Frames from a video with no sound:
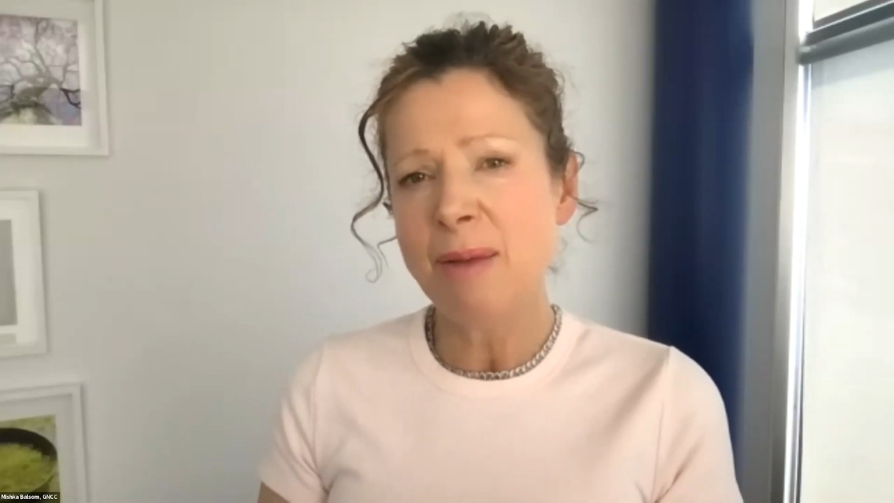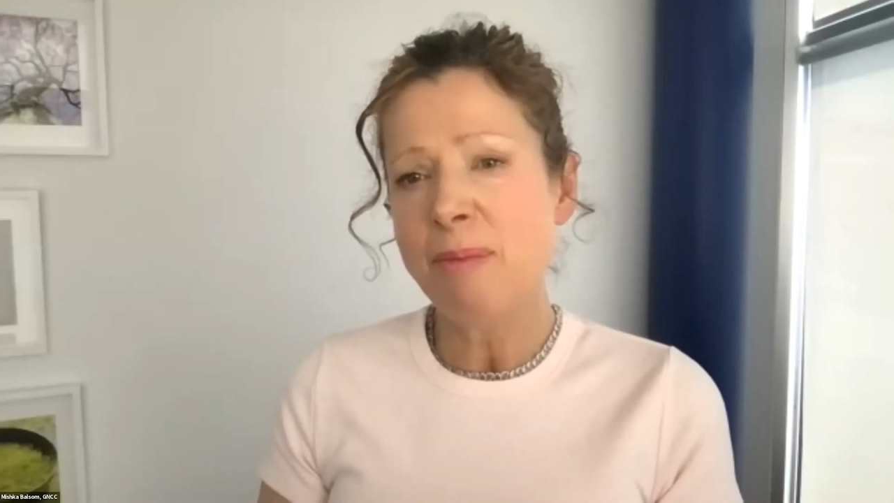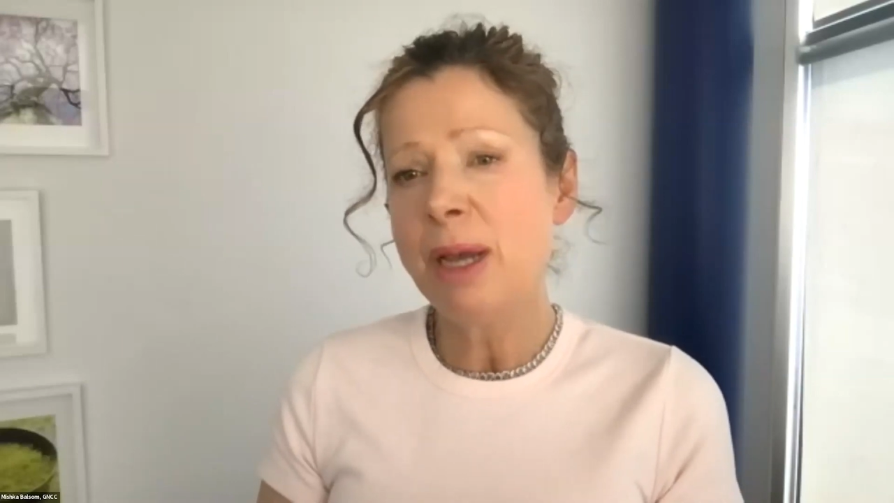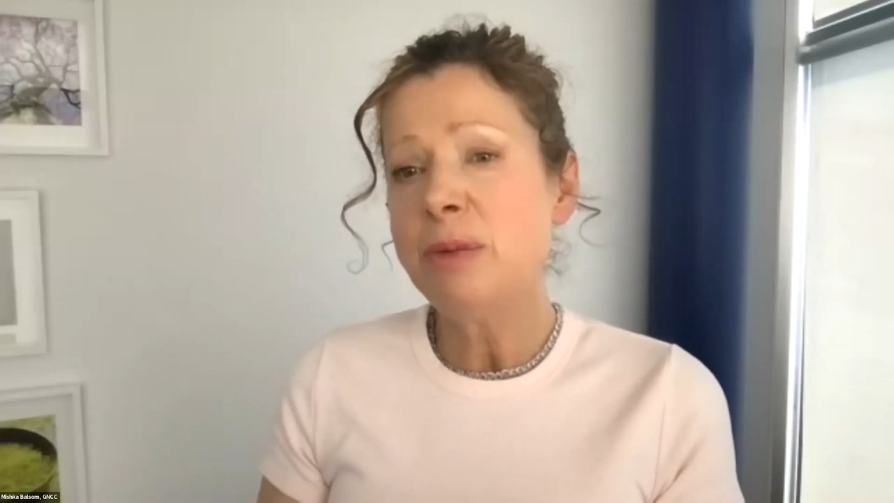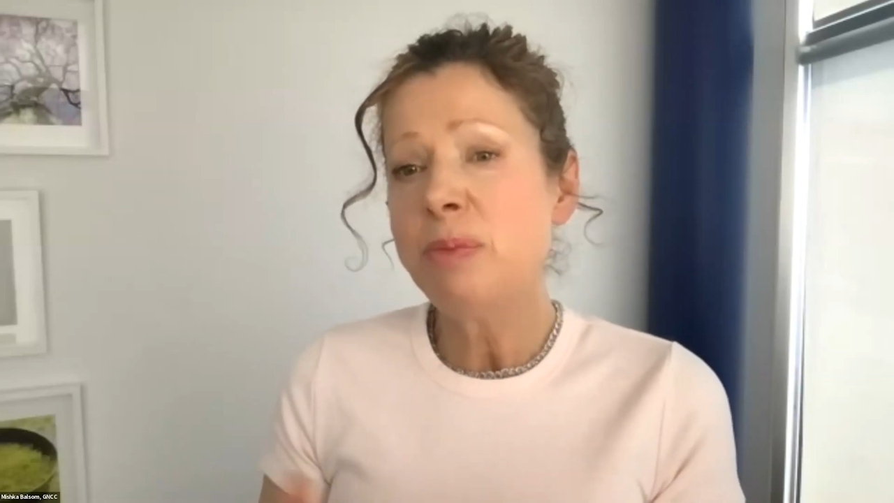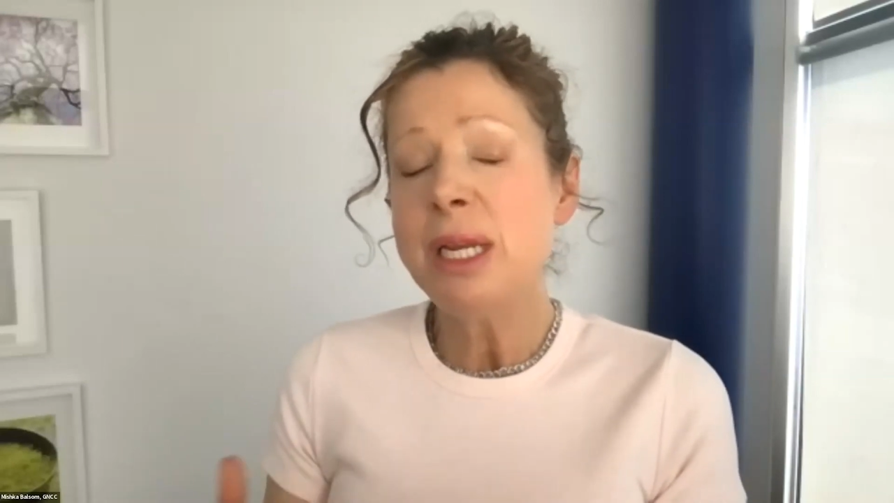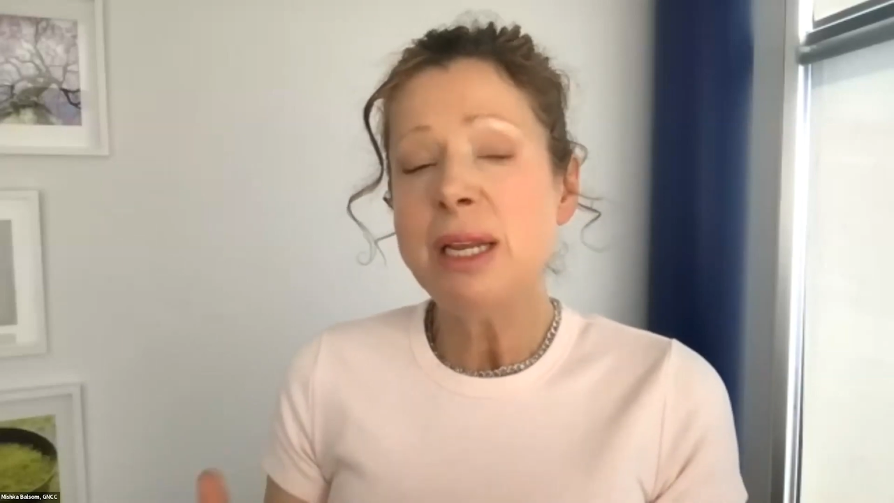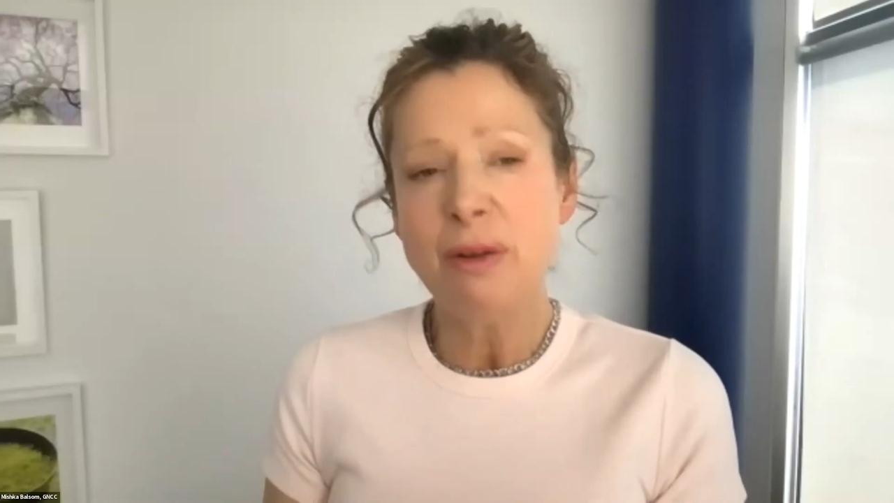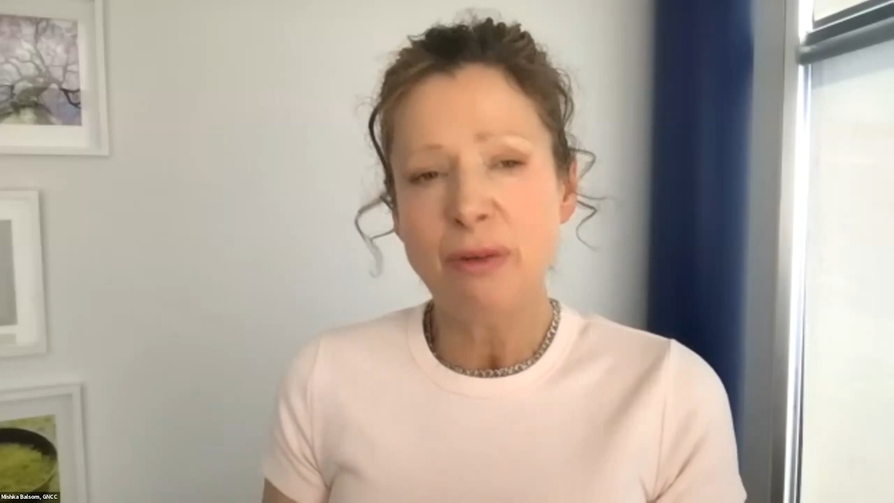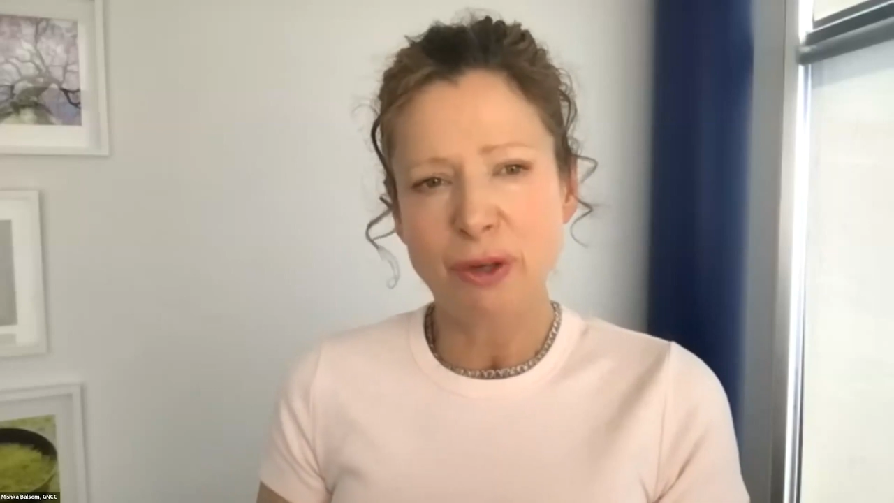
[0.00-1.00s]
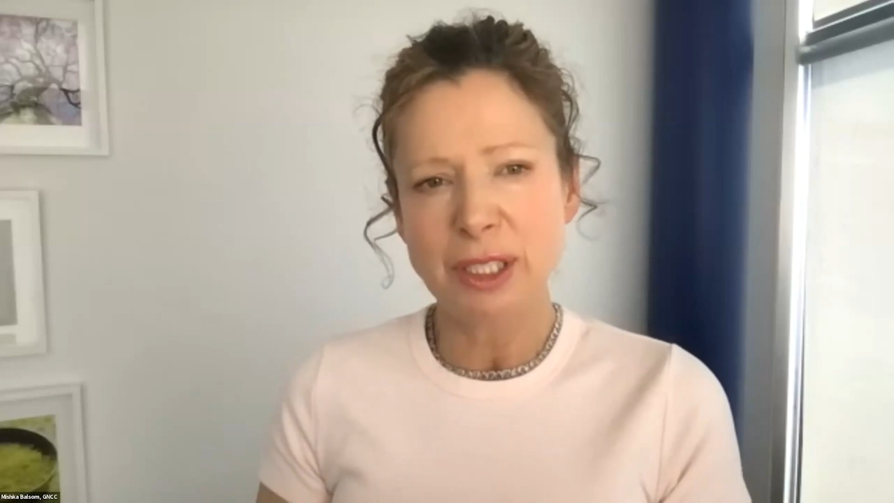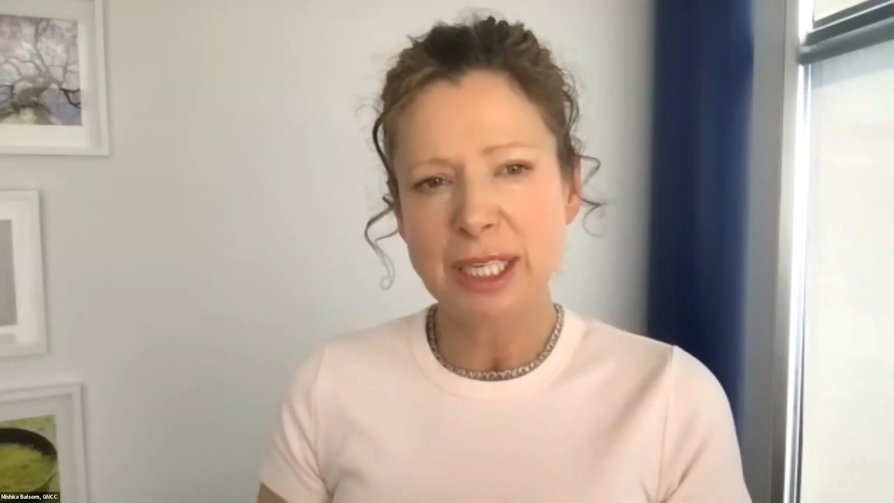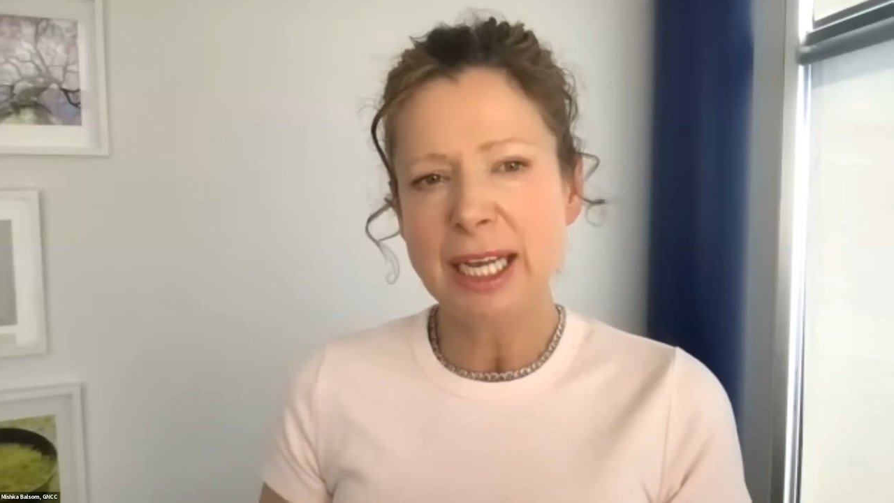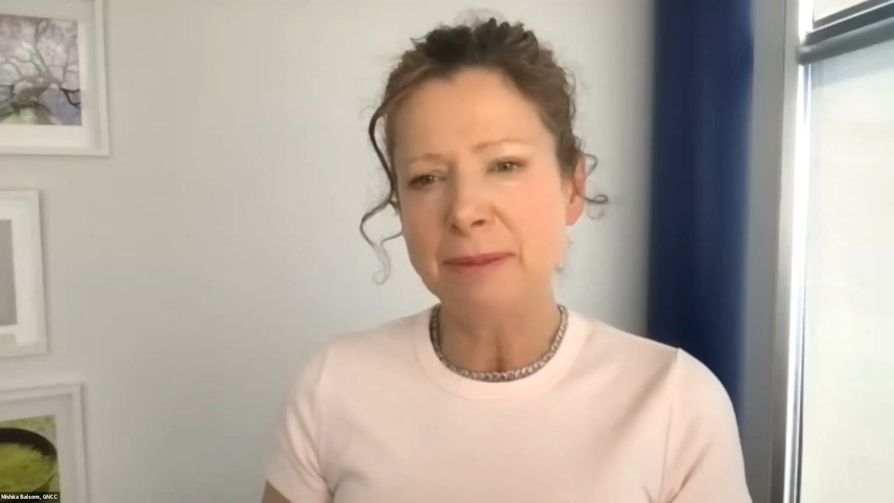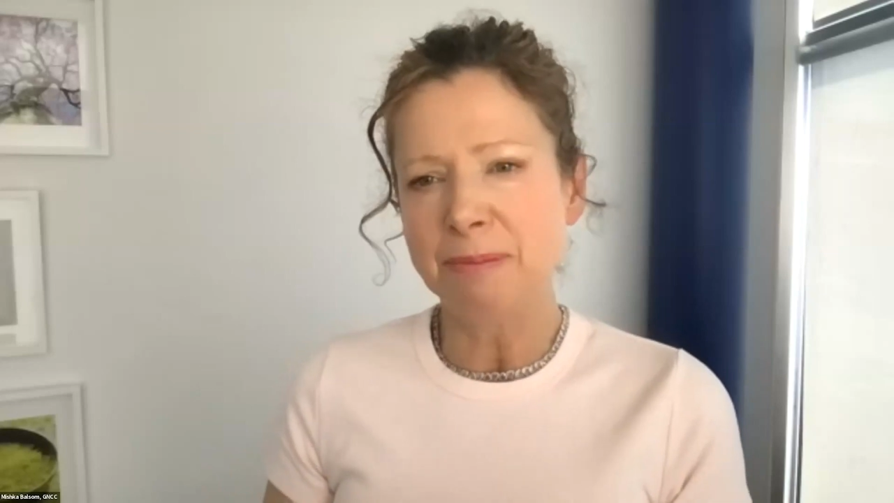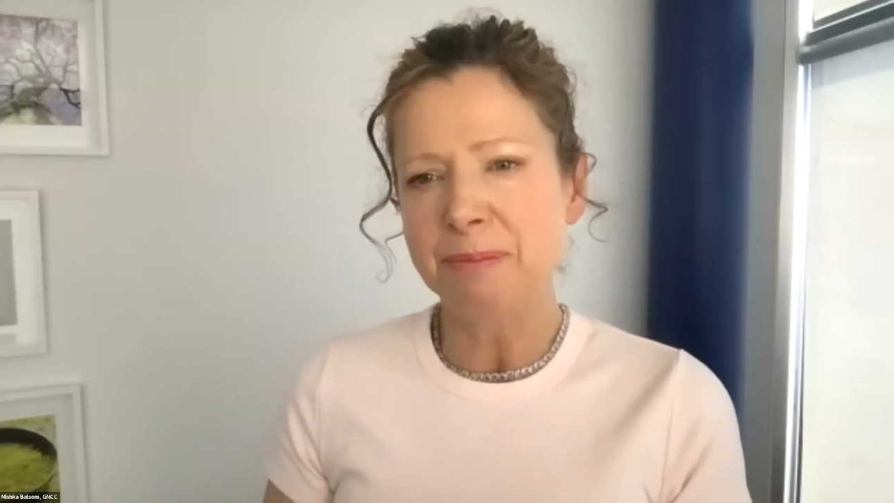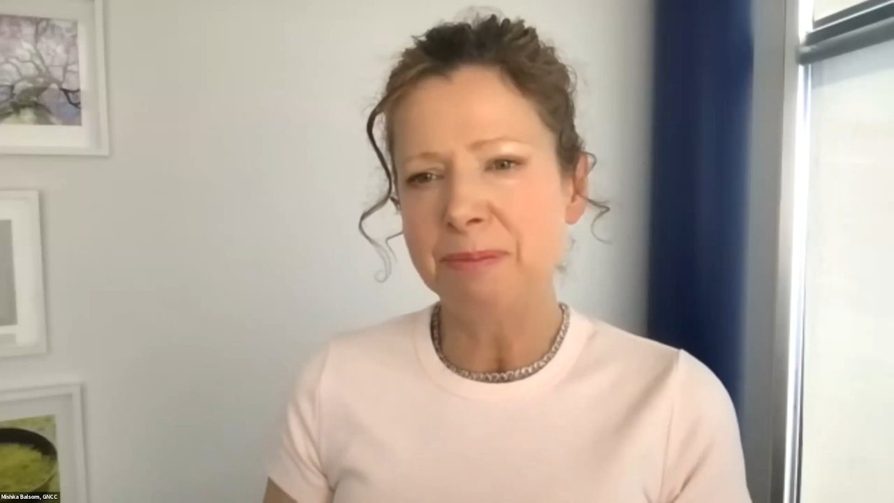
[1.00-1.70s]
might be for sale?